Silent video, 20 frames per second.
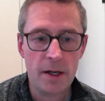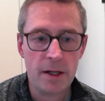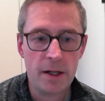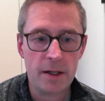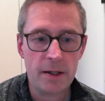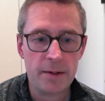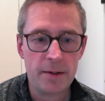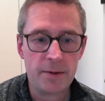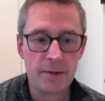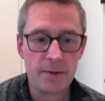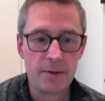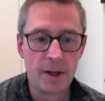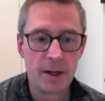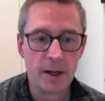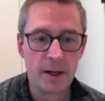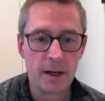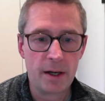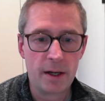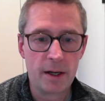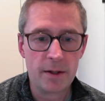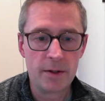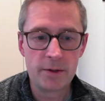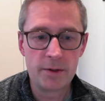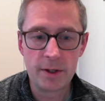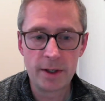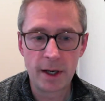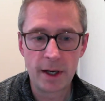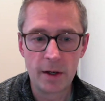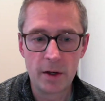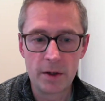there's
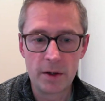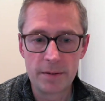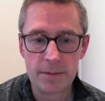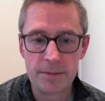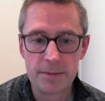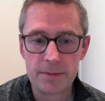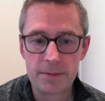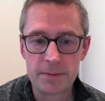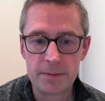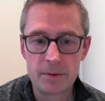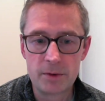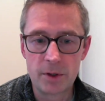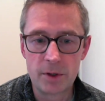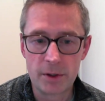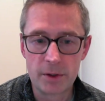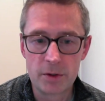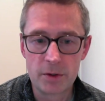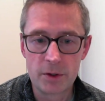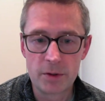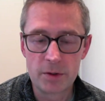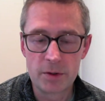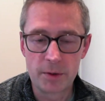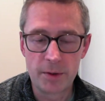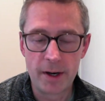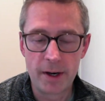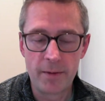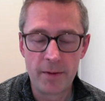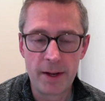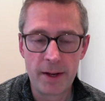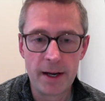certainly a lot of solutions
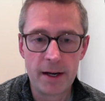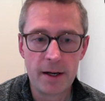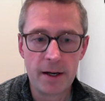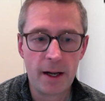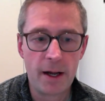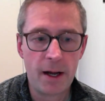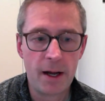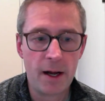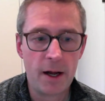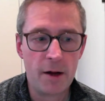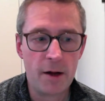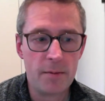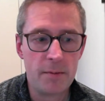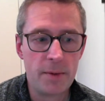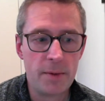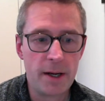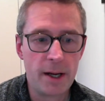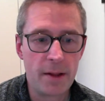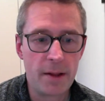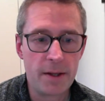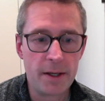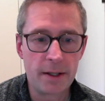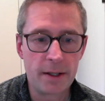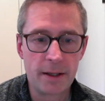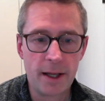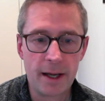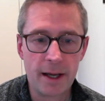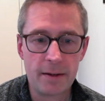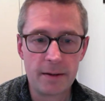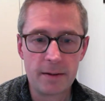around there, and I think
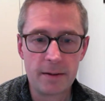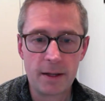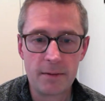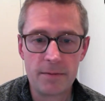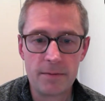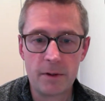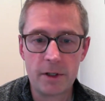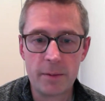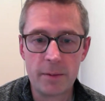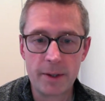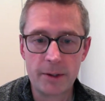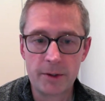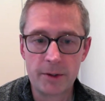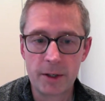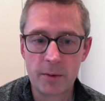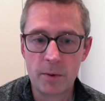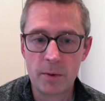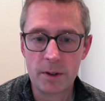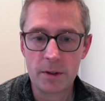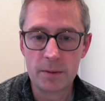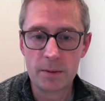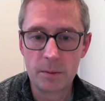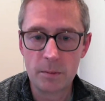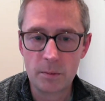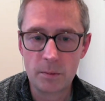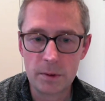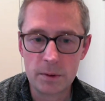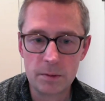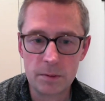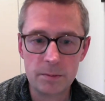that volumetric one
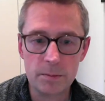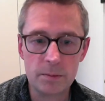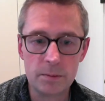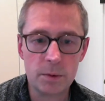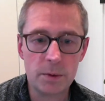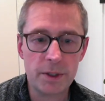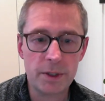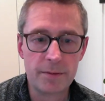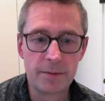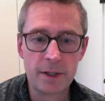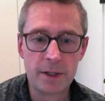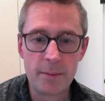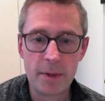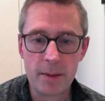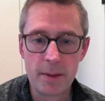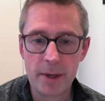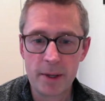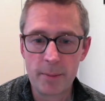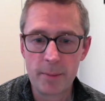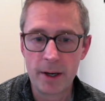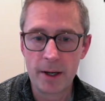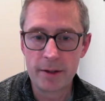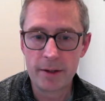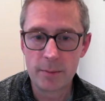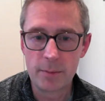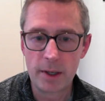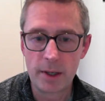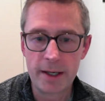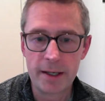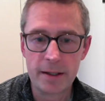will definitely be a big part to
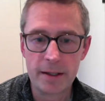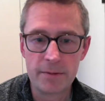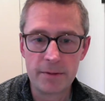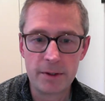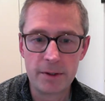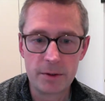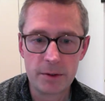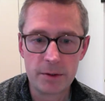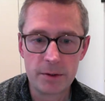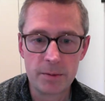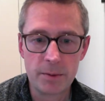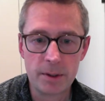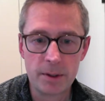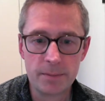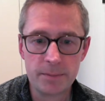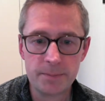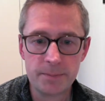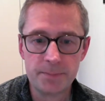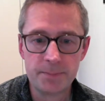play in the future as well.